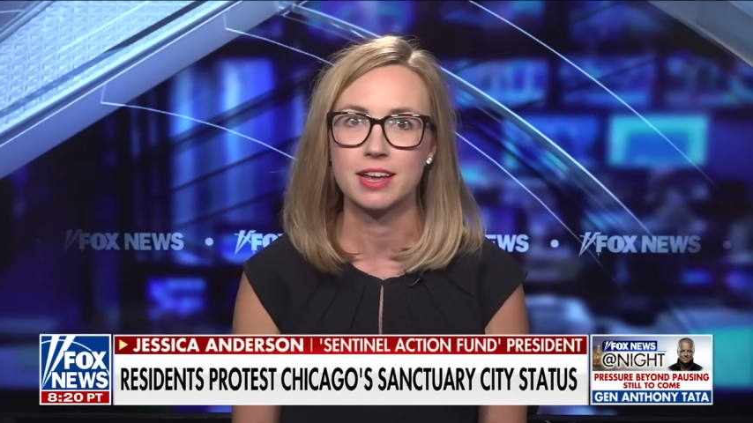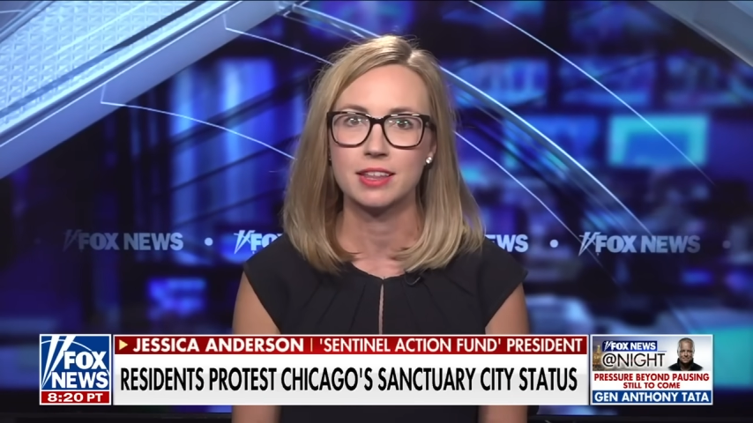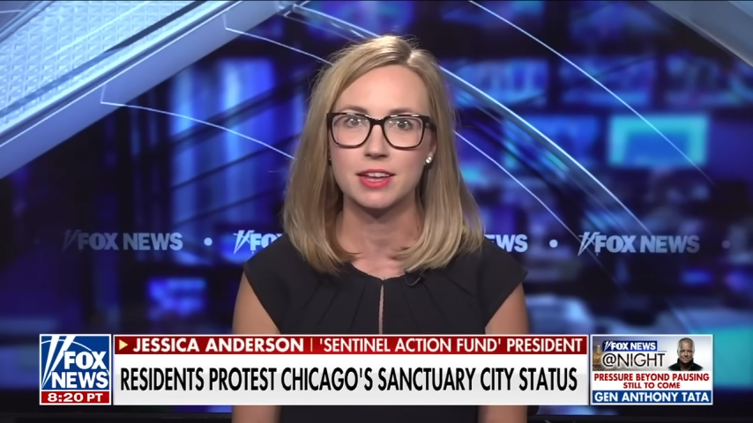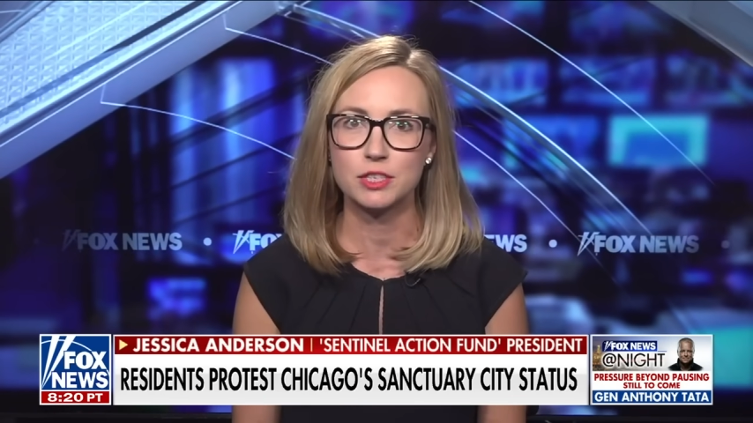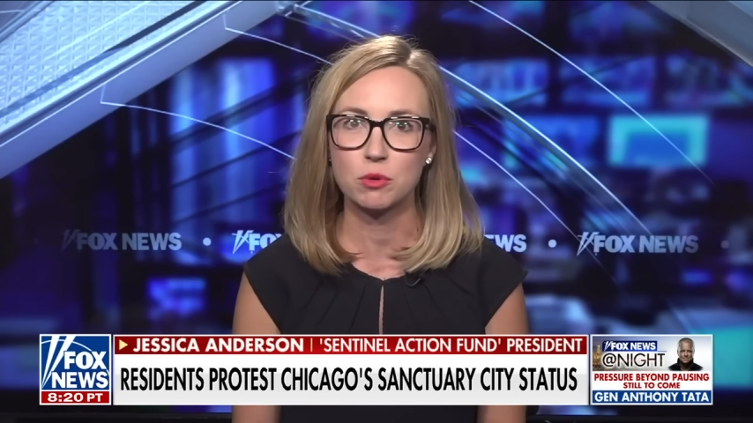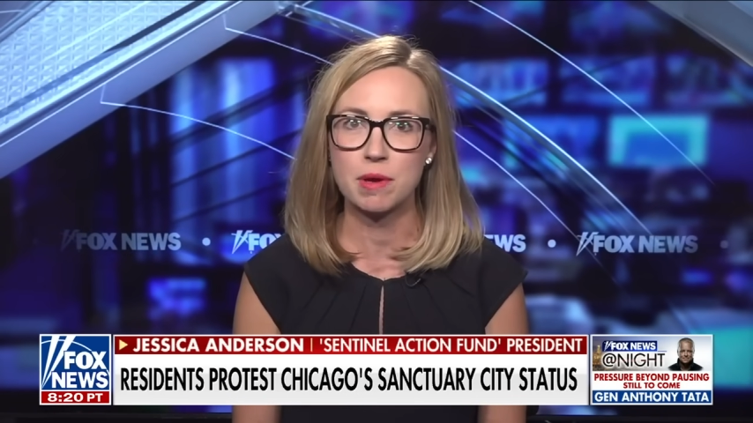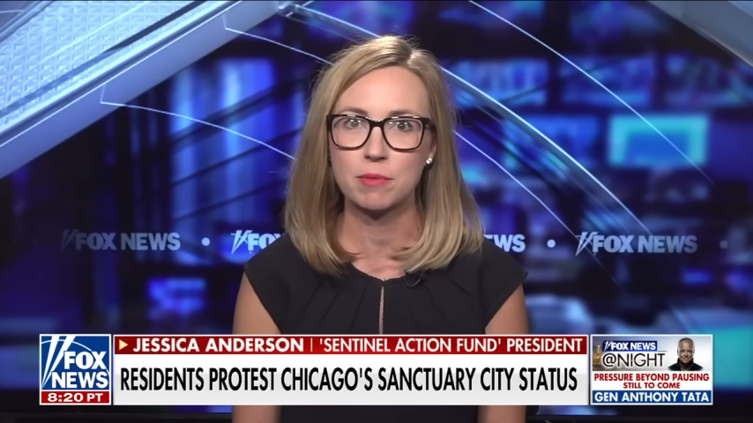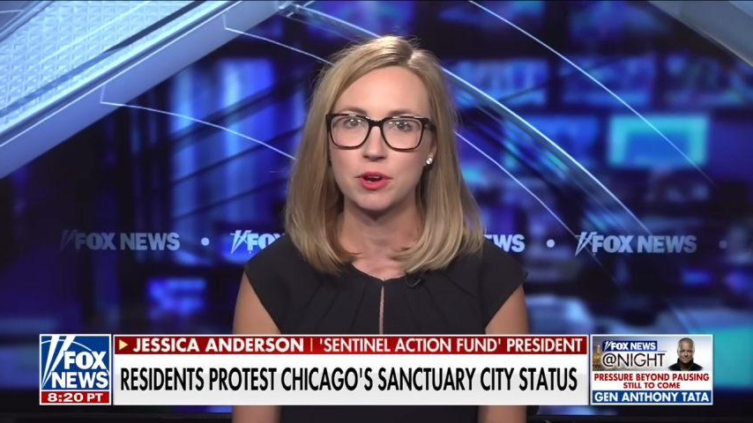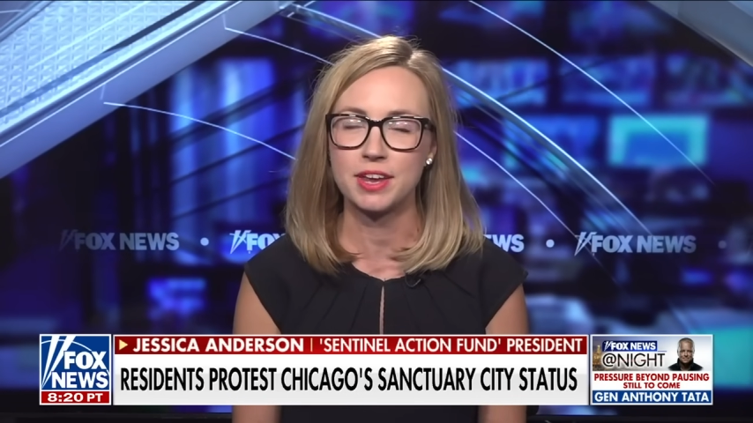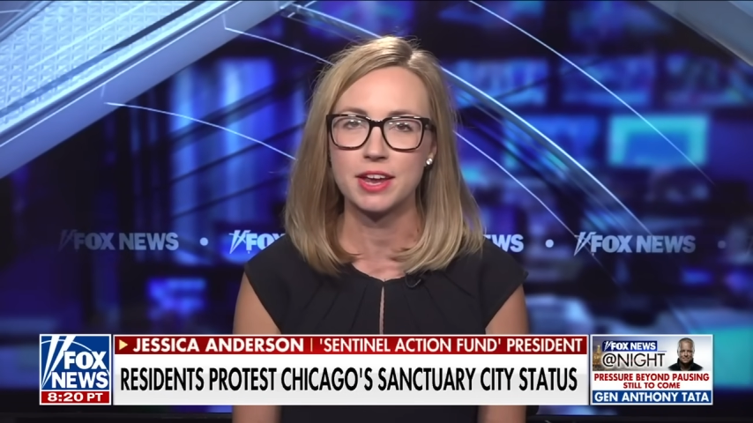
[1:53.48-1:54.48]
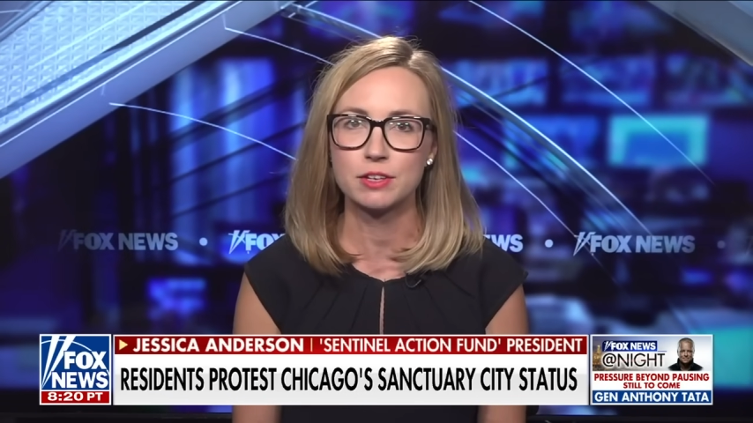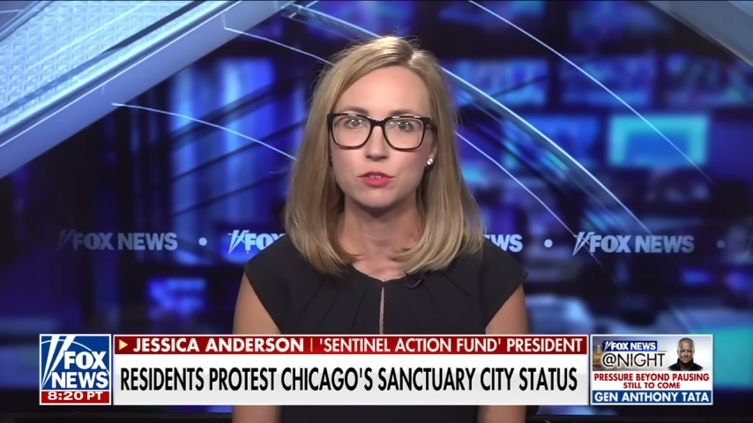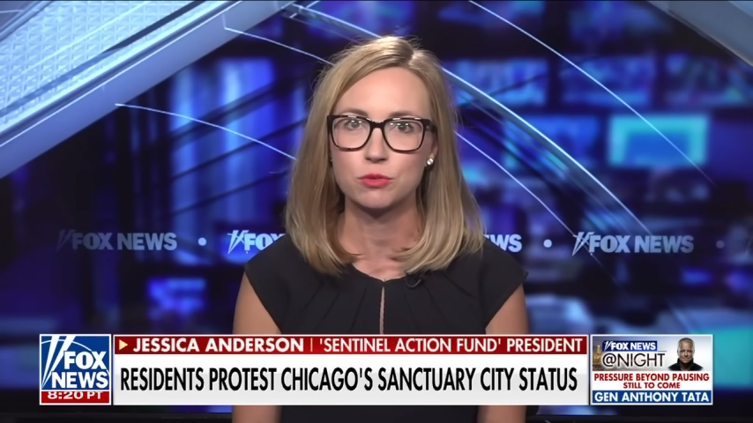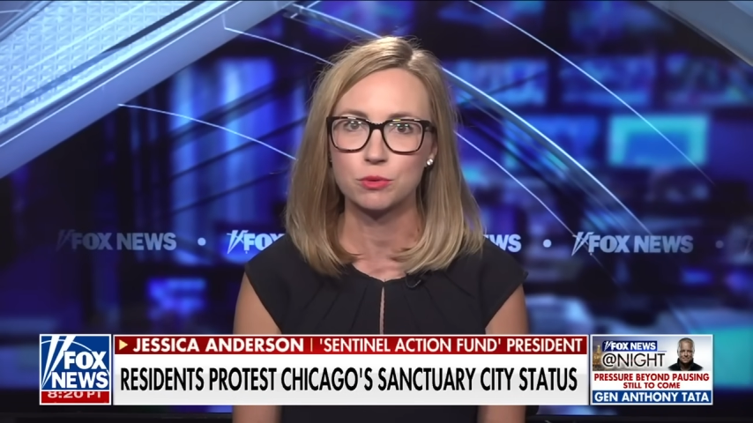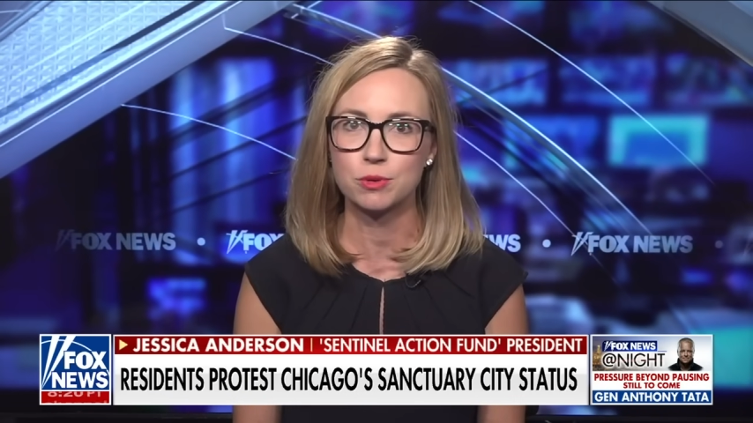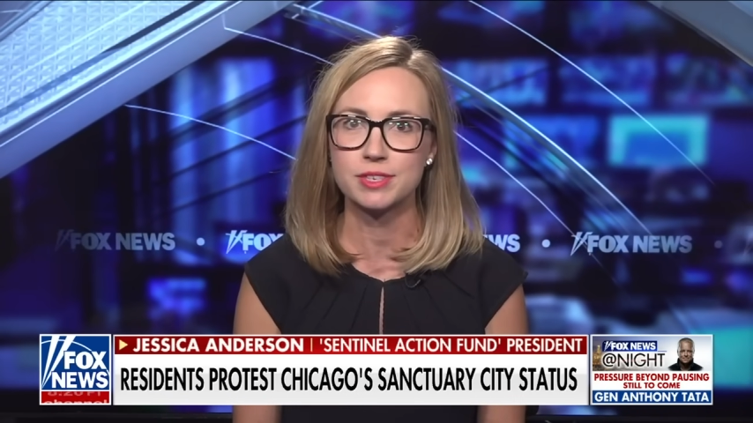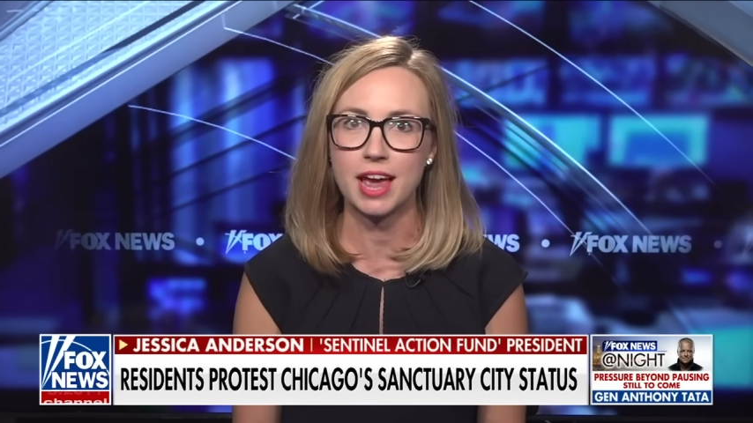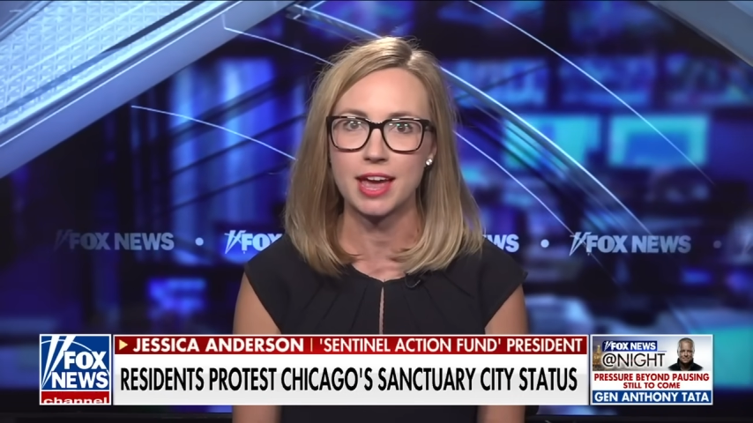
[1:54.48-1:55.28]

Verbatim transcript: Let's remember, he has tools